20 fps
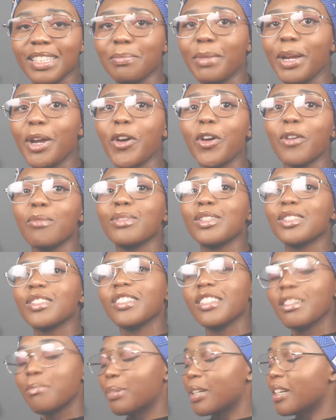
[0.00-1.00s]
my home
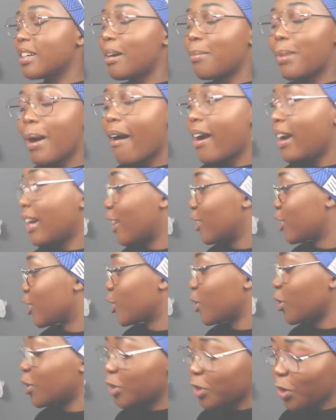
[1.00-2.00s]
too, but apparently it's
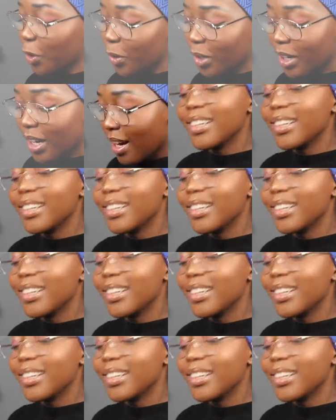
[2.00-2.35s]
not. So,